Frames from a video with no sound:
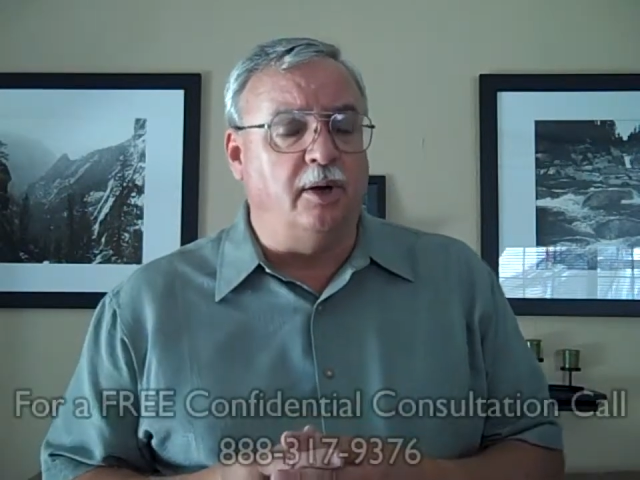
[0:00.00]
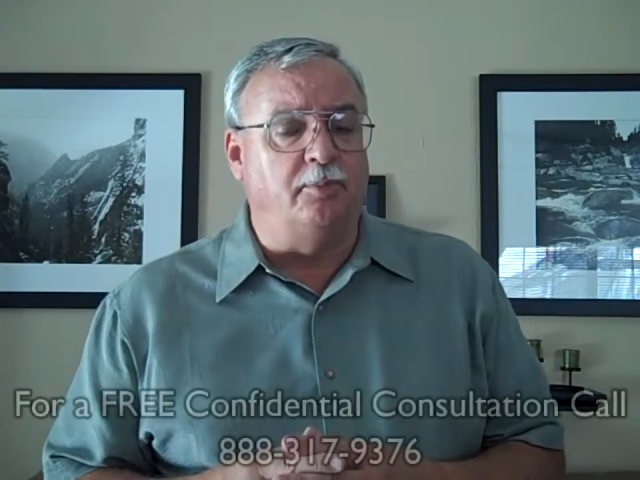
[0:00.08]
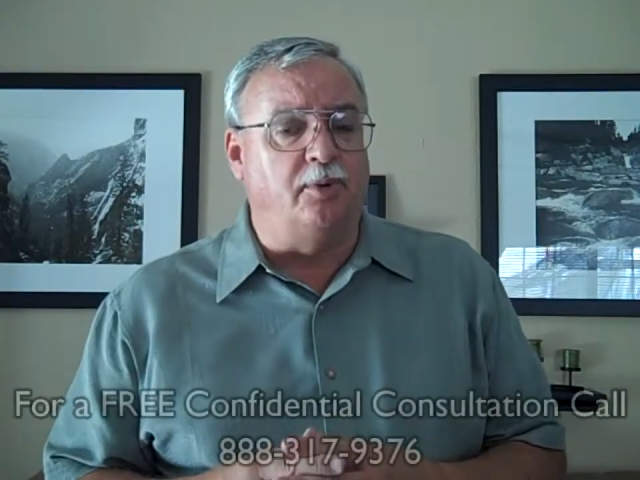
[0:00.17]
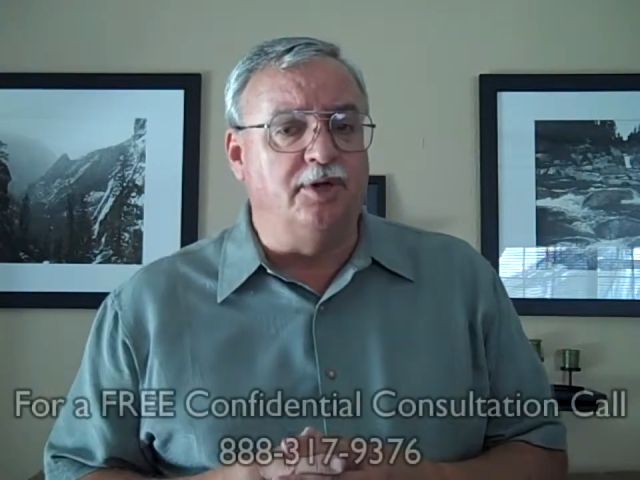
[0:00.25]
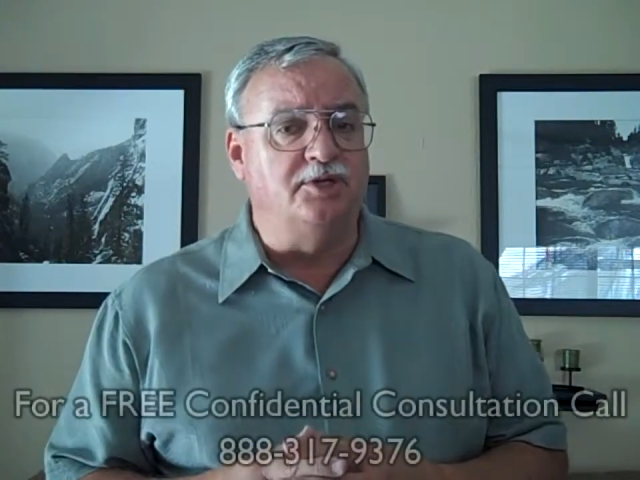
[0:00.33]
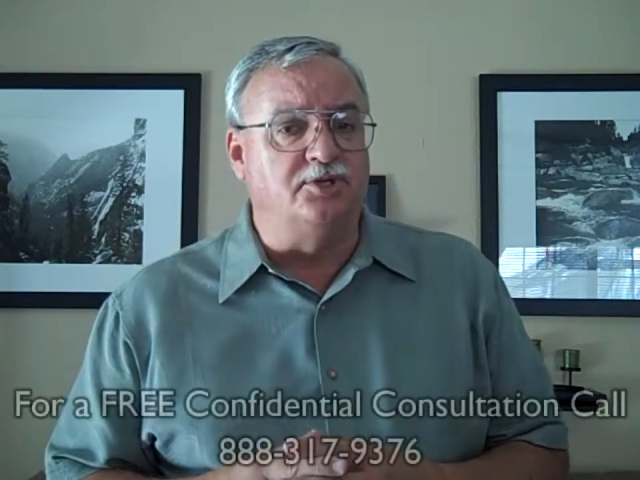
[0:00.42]
are
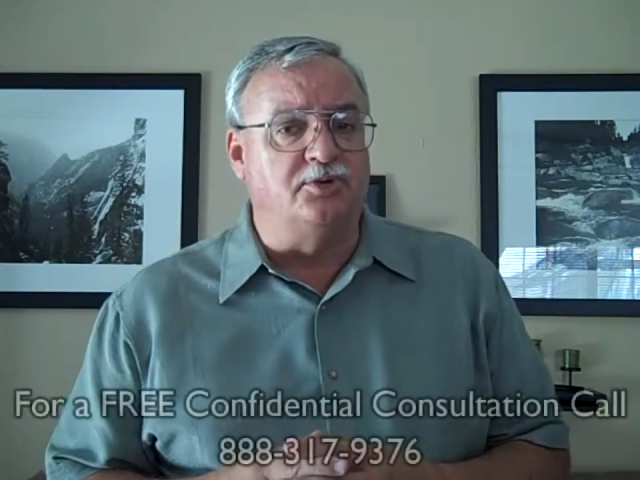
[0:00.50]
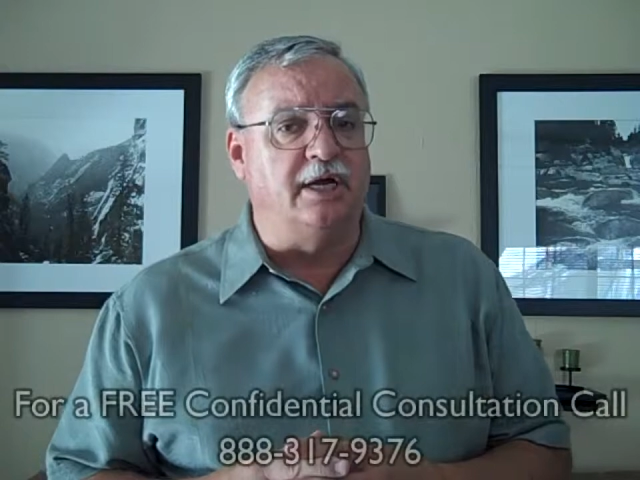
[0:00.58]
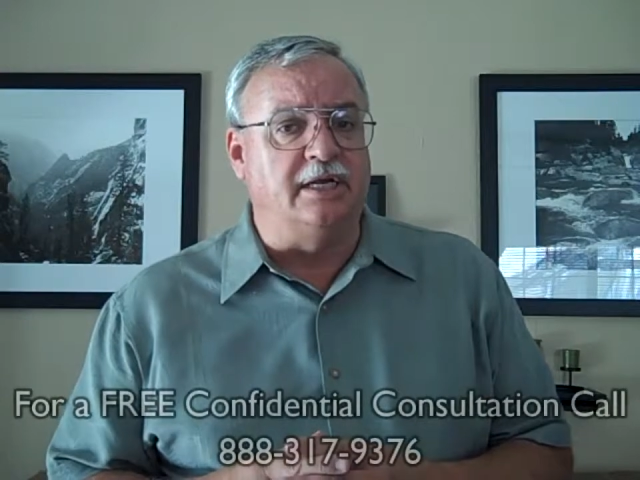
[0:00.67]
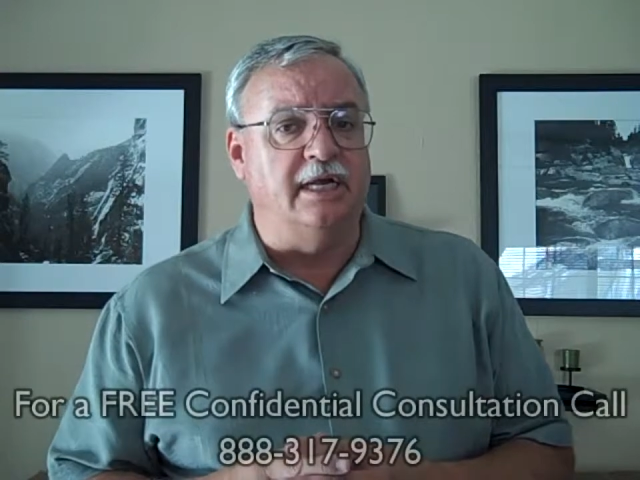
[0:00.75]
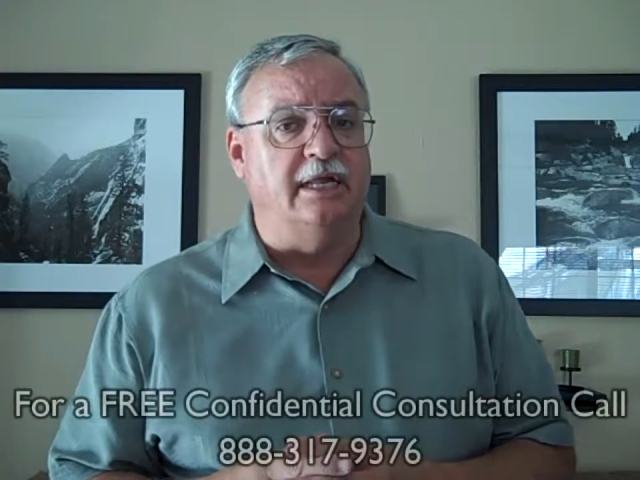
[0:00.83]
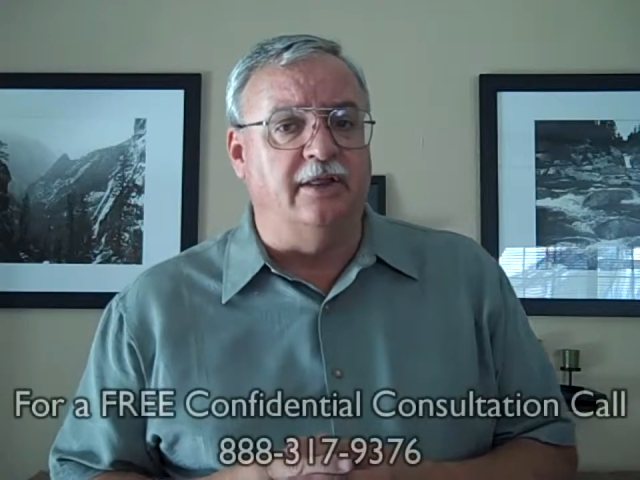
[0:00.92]
pretty
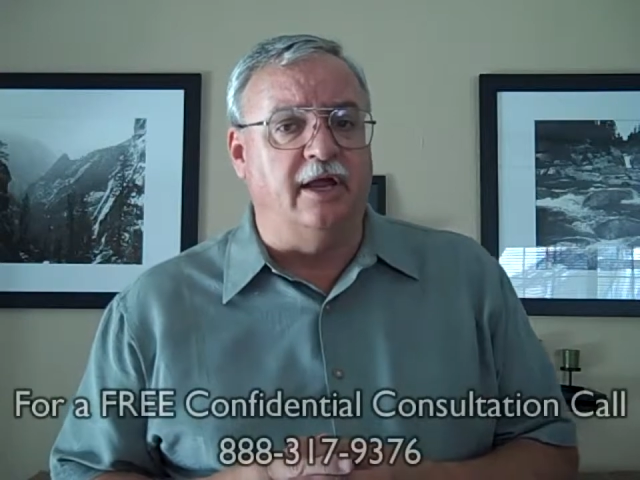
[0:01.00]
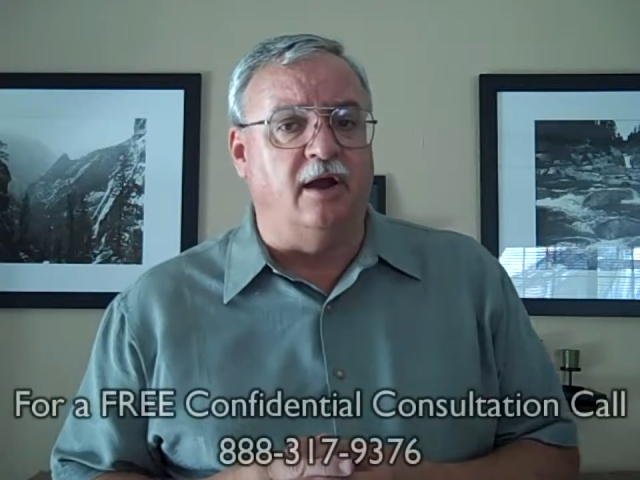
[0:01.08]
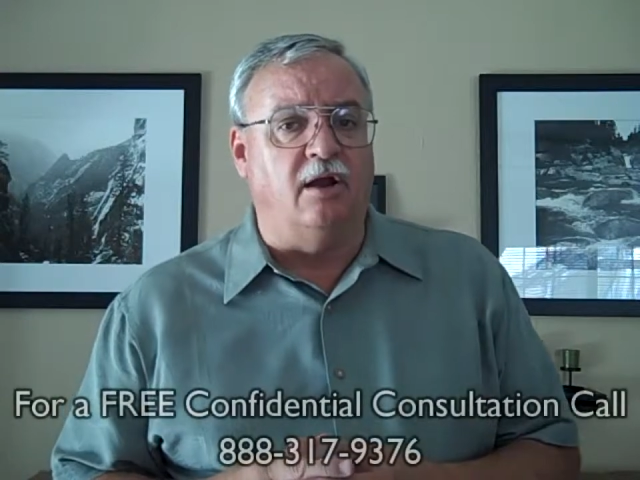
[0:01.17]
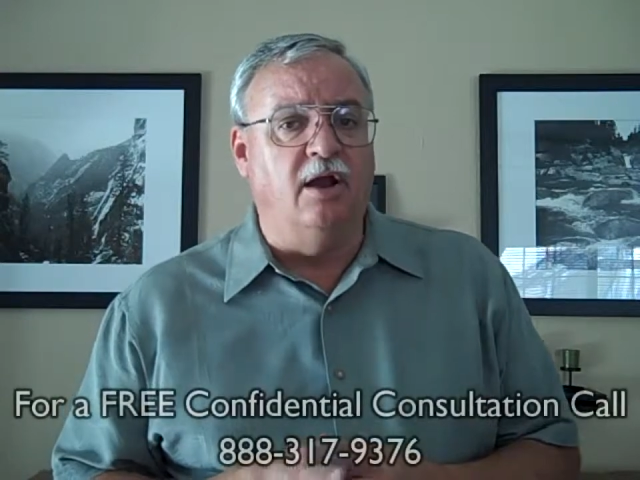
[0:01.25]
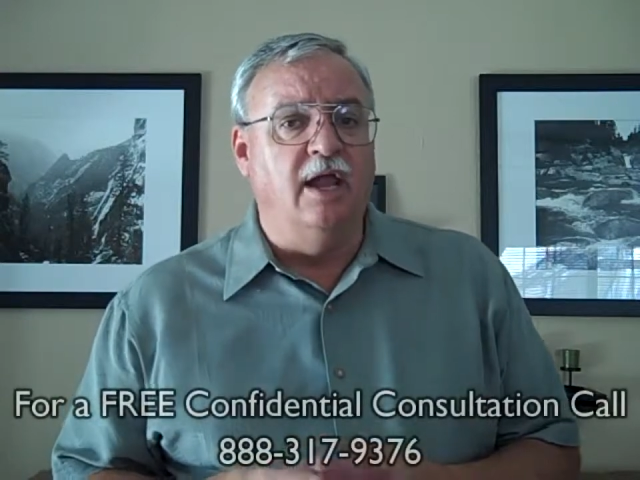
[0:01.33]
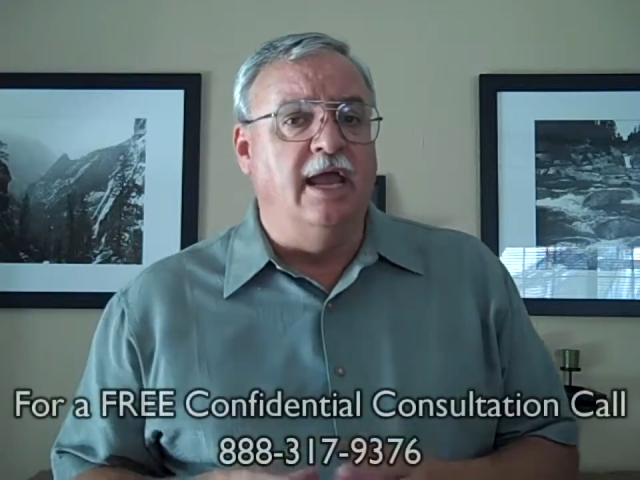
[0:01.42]
strict in there,